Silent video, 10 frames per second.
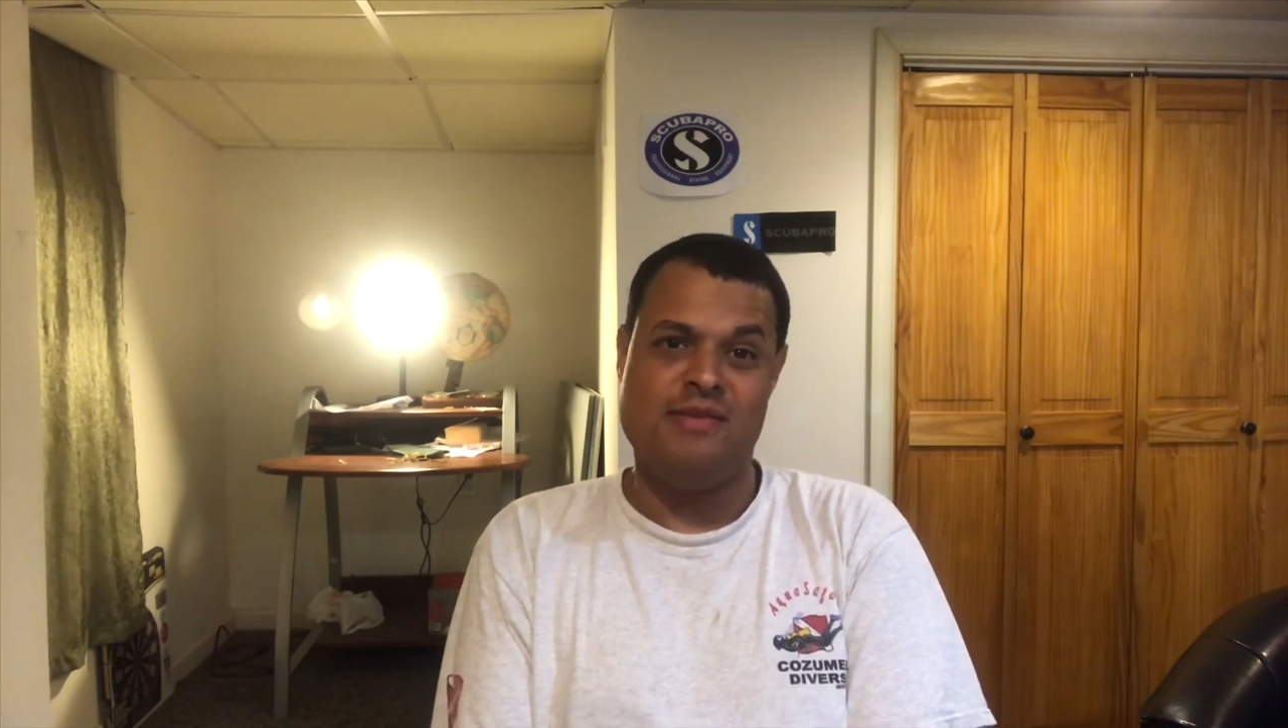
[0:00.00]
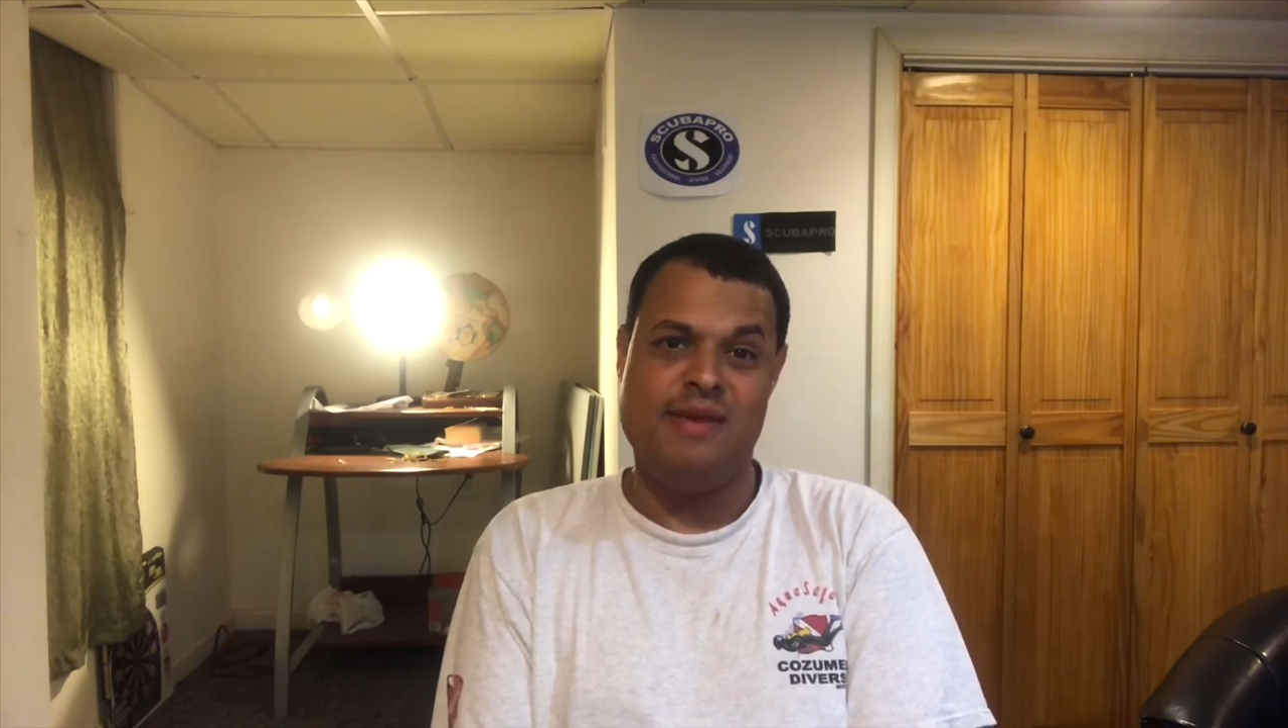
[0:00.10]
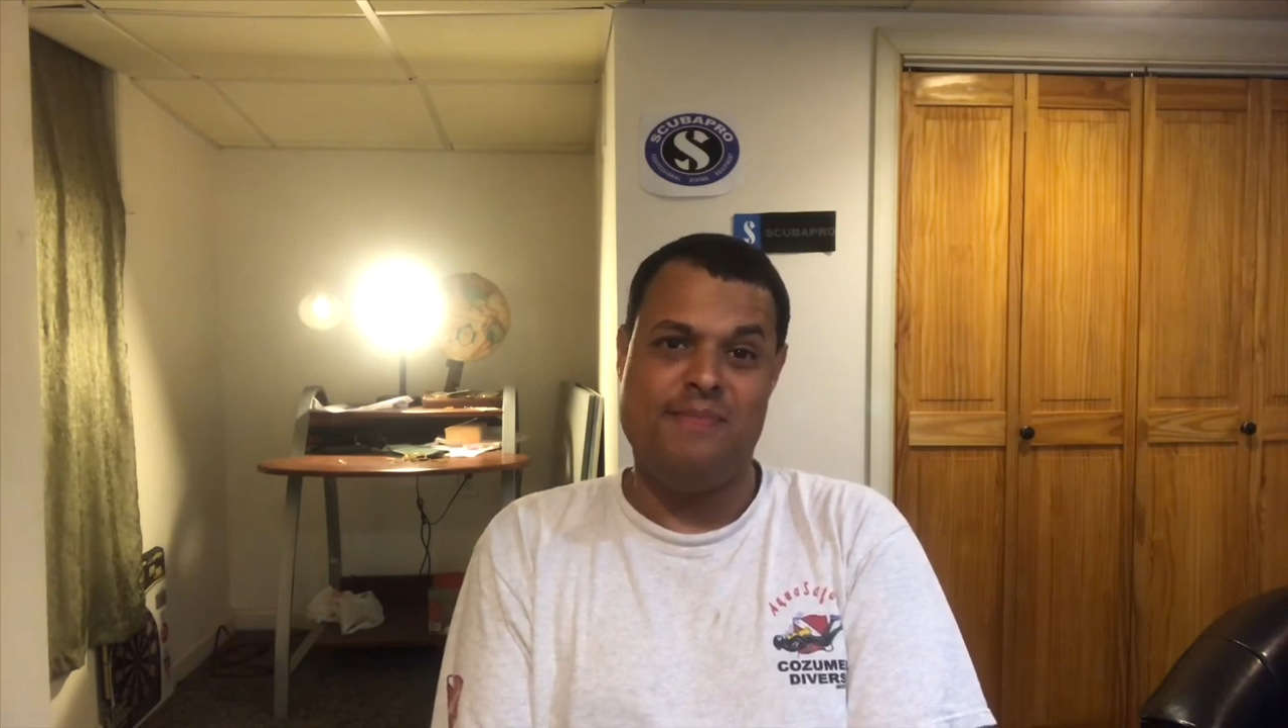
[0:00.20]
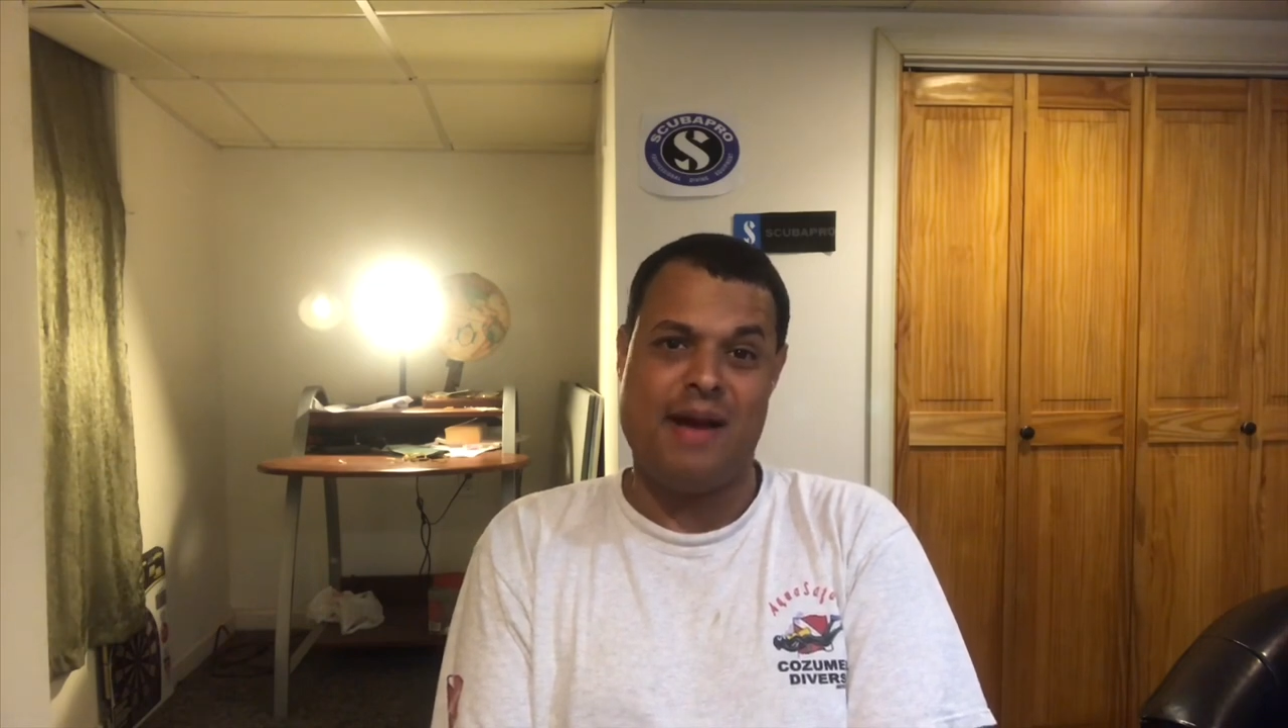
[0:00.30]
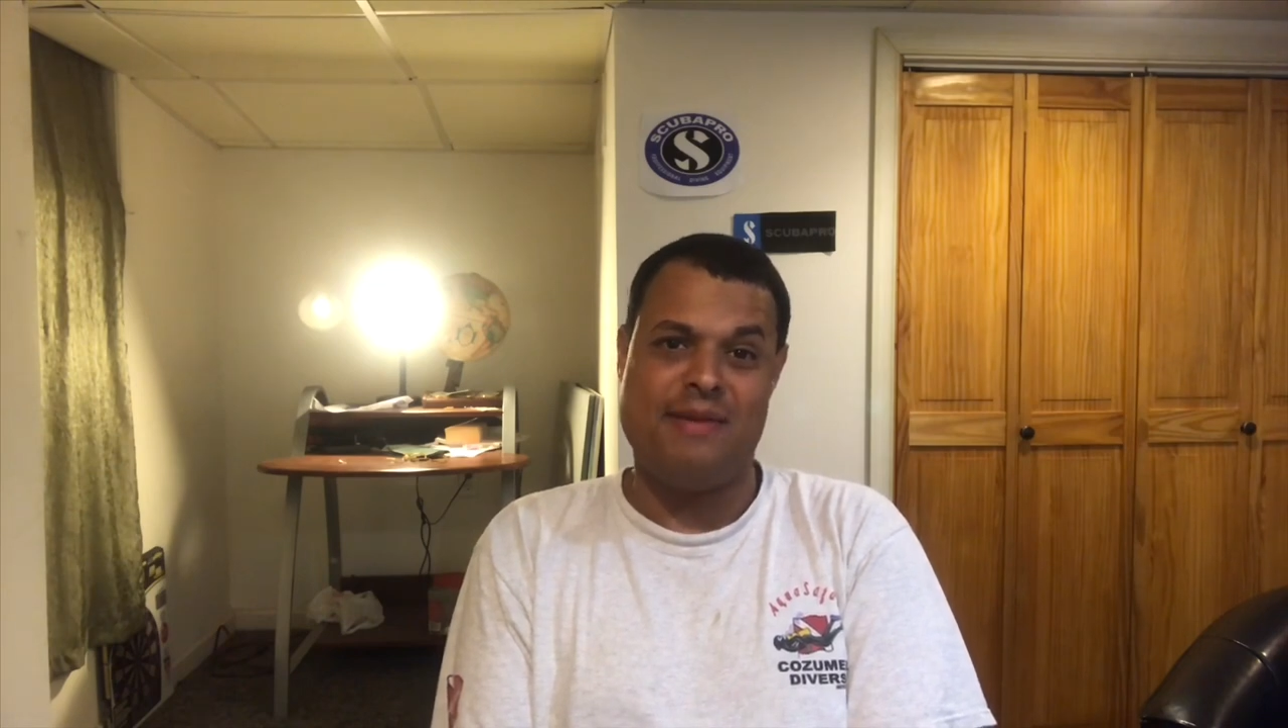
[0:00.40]

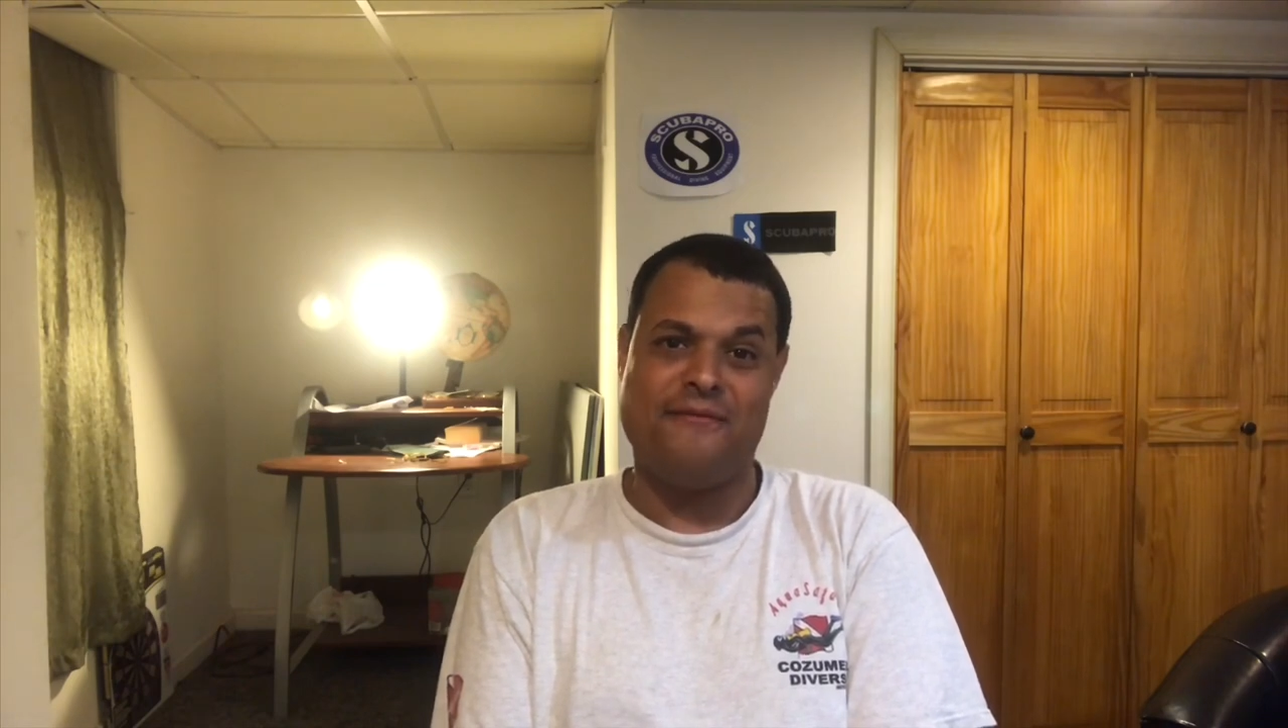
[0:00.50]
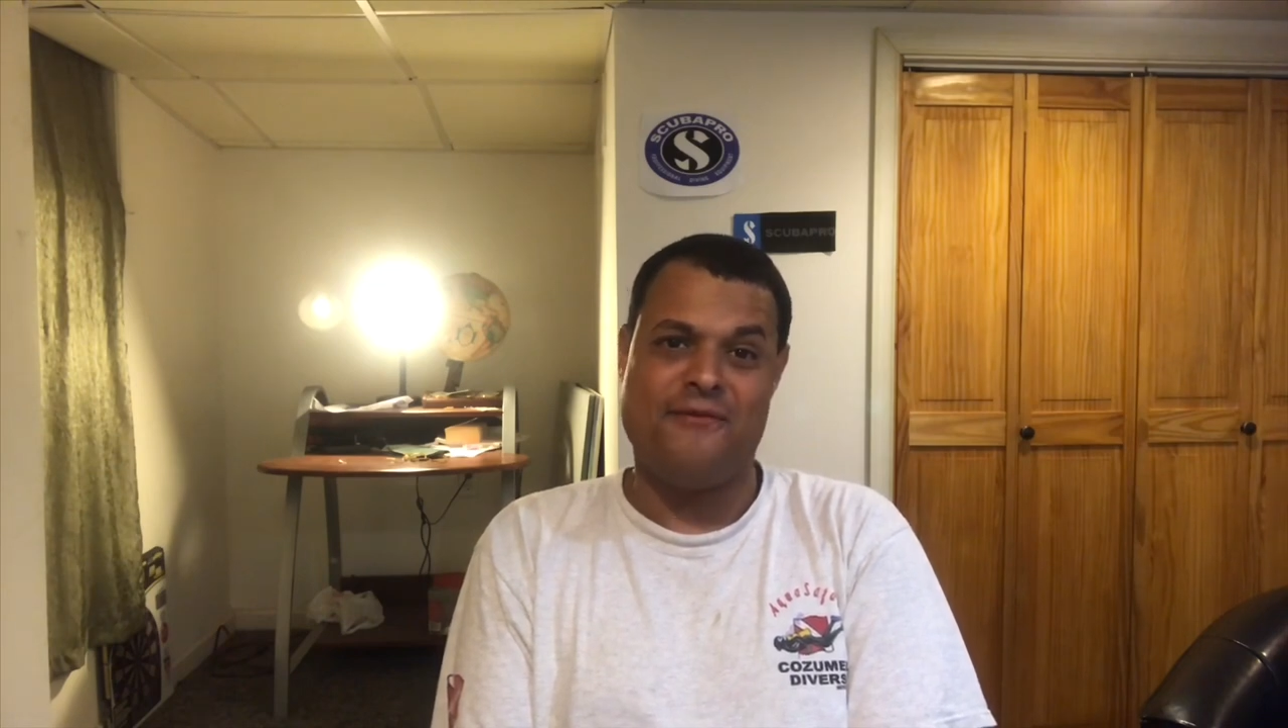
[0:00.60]
me by my